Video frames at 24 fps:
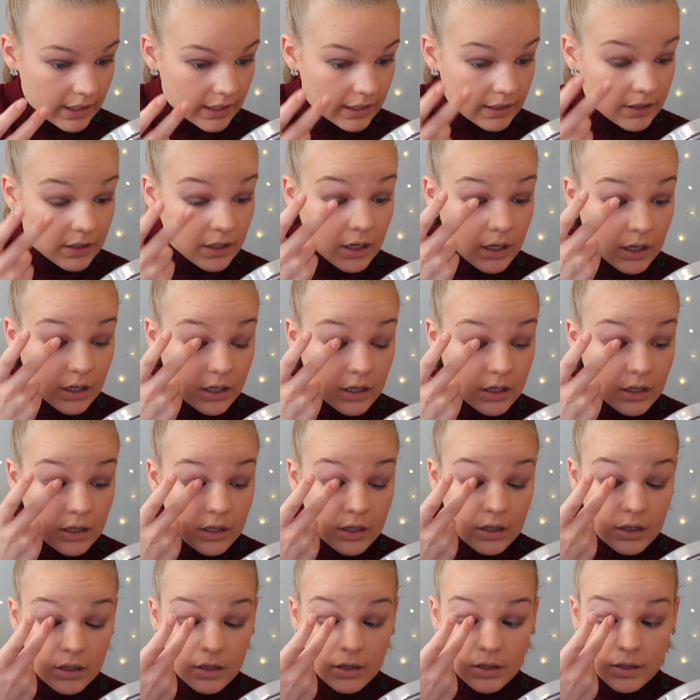inner
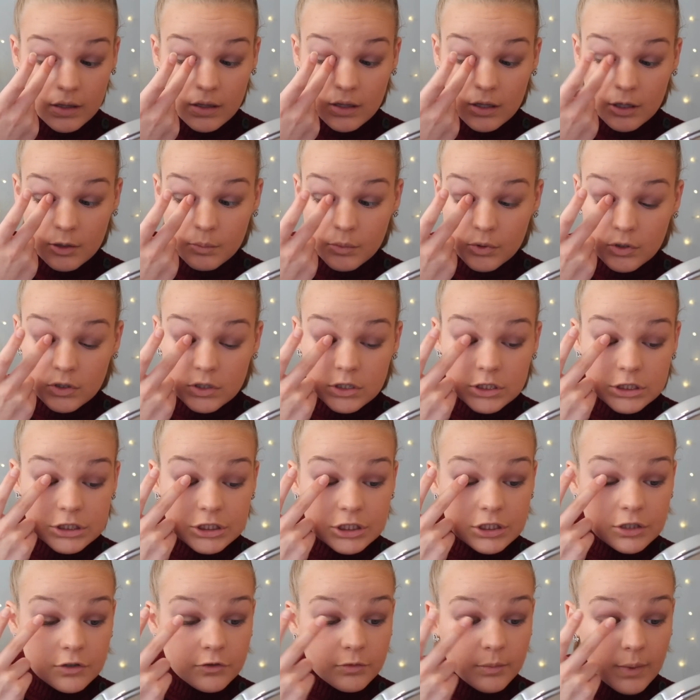
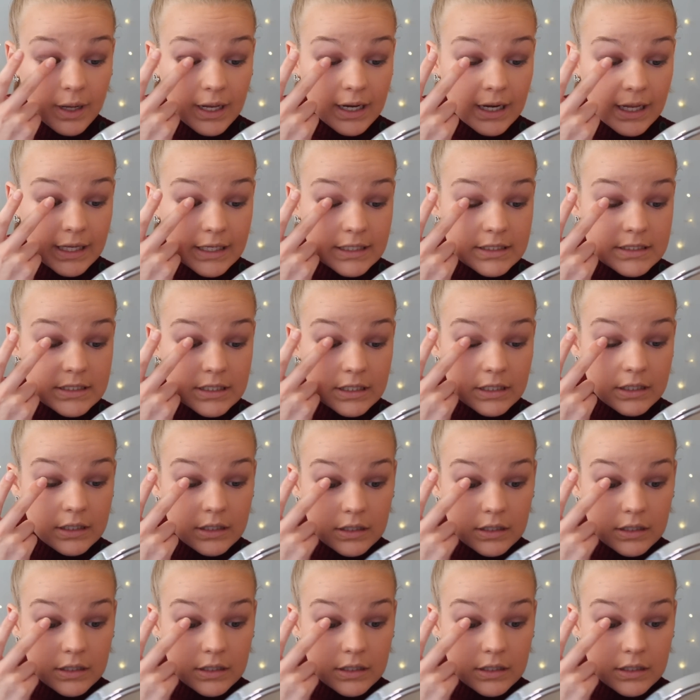portion of my lid.